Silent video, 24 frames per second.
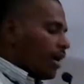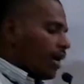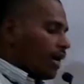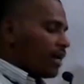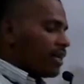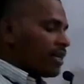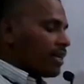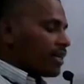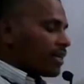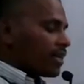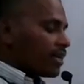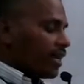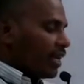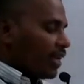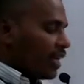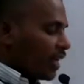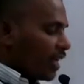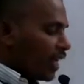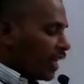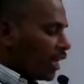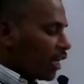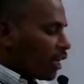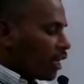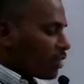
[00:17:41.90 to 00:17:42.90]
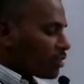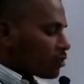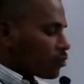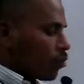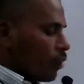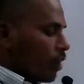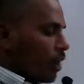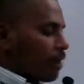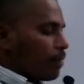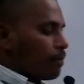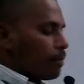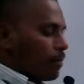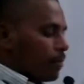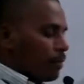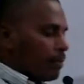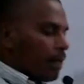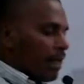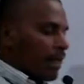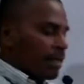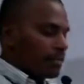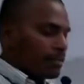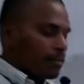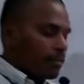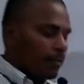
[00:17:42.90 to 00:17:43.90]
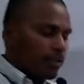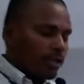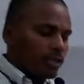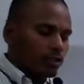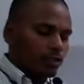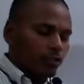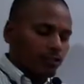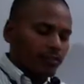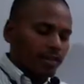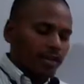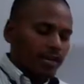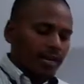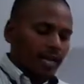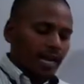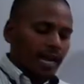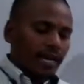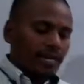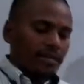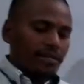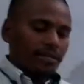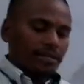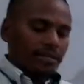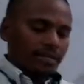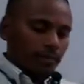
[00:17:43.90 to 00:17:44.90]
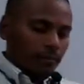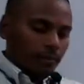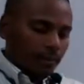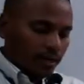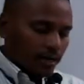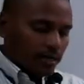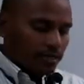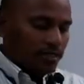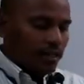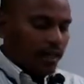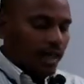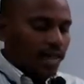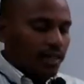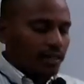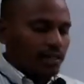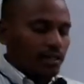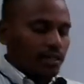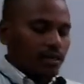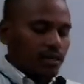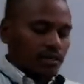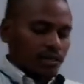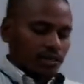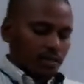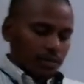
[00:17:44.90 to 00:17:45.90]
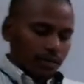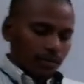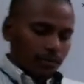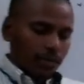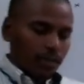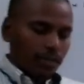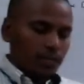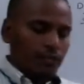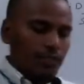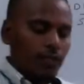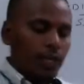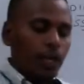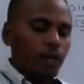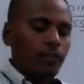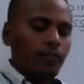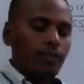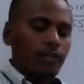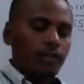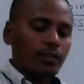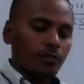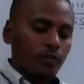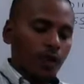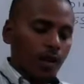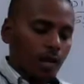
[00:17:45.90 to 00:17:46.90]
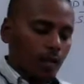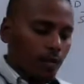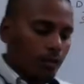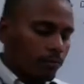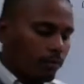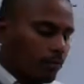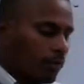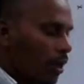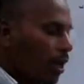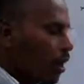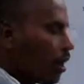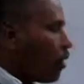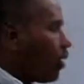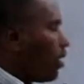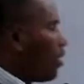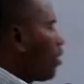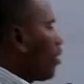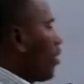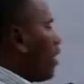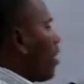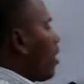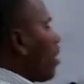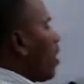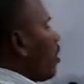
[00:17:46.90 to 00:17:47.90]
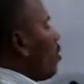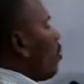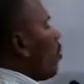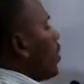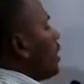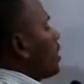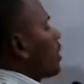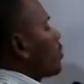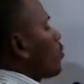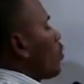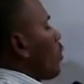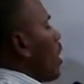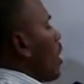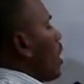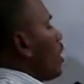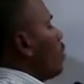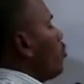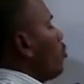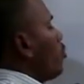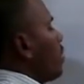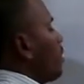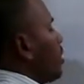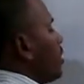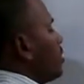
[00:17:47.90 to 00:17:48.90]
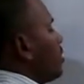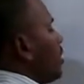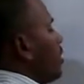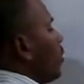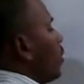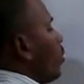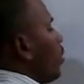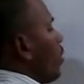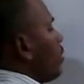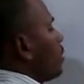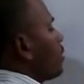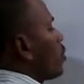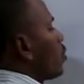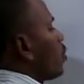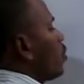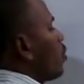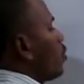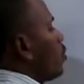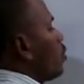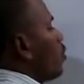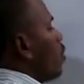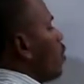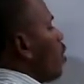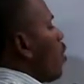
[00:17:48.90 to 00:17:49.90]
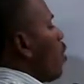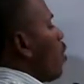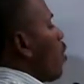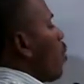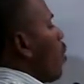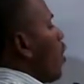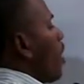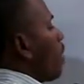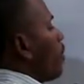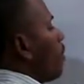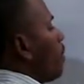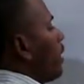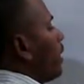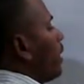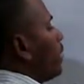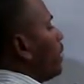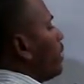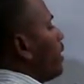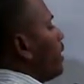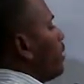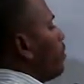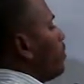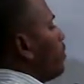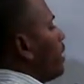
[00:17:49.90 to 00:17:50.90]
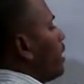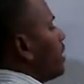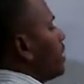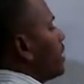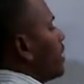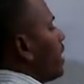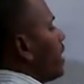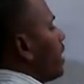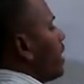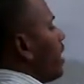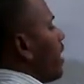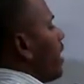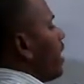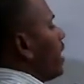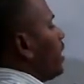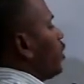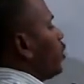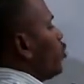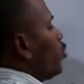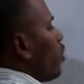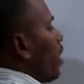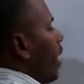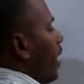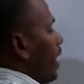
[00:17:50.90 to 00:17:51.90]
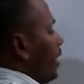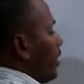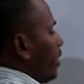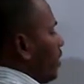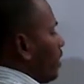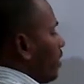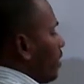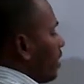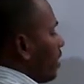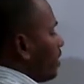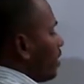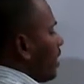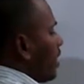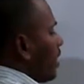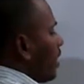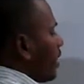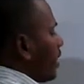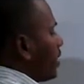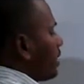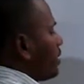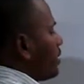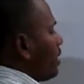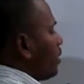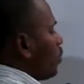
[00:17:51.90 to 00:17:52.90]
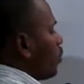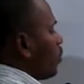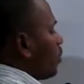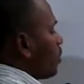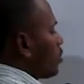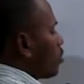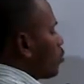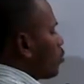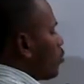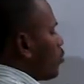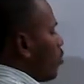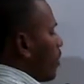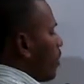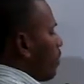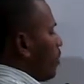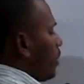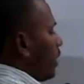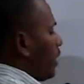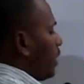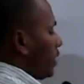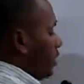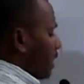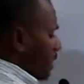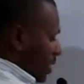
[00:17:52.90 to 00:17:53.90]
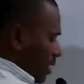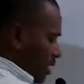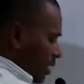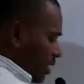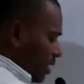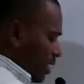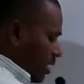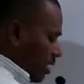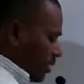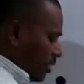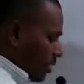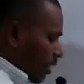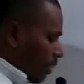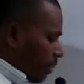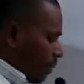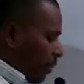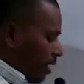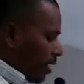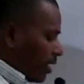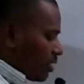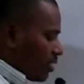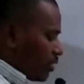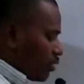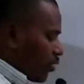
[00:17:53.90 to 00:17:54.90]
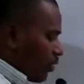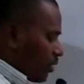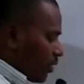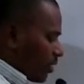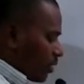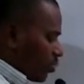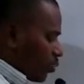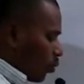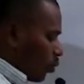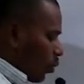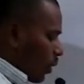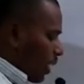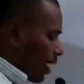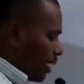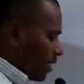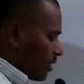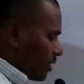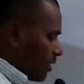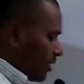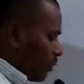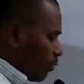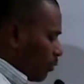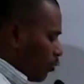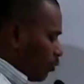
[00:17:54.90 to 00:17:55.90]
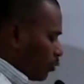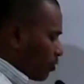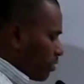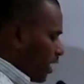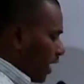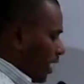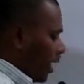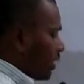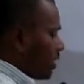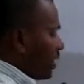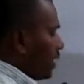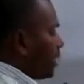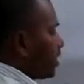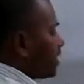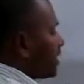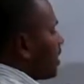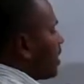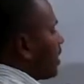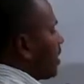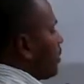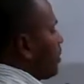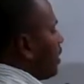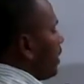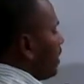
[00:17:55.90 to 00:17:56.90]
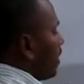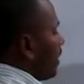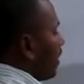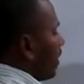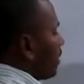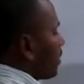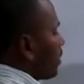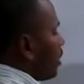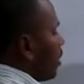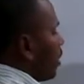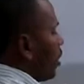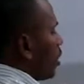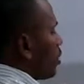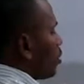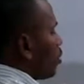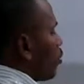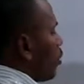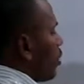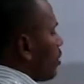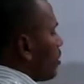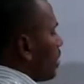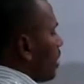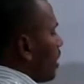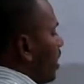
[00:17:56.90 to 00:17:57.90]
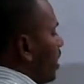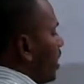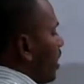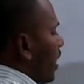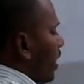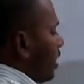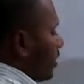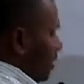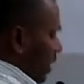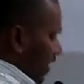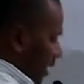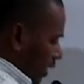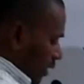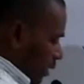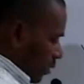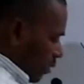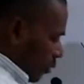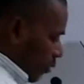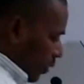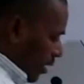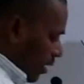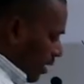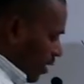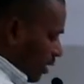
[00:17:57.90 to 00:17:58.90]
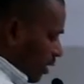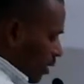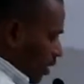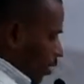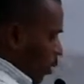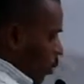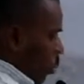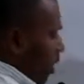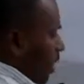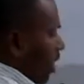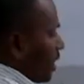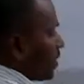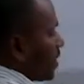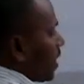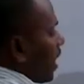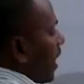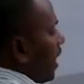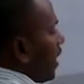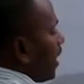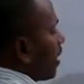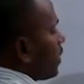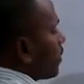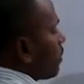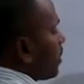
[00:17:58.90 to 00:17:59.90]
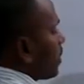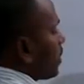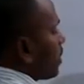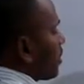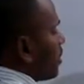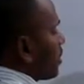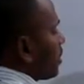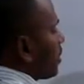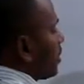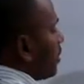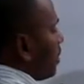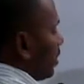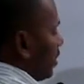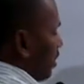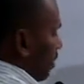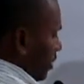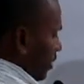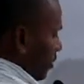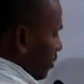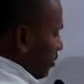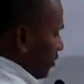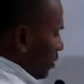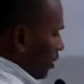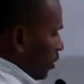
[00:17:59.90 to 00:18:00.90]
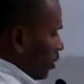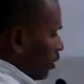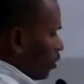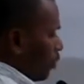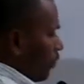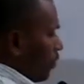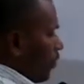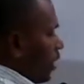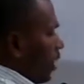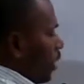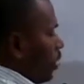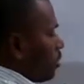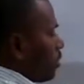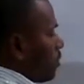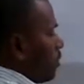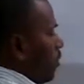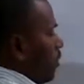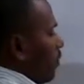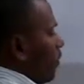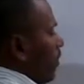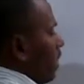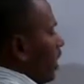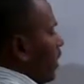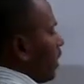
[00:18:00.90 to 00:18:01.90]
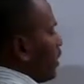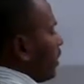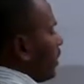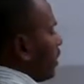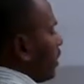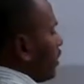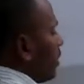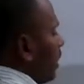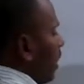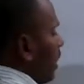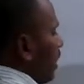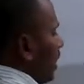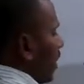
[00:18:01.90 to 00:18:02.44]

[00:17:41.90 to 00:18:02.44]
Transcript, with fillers: It is a, in a regular square pyramid has a base of side 8 centimeters and height 30 centimeters. We need to find the volume okay always volume is equals to 1 by 3 base area into height that is equals to 1 by 3 the base is of the square shape whose side is 8 centimeters so its area is 8 square whereas height is mentioned as 30 so we need to simplify 3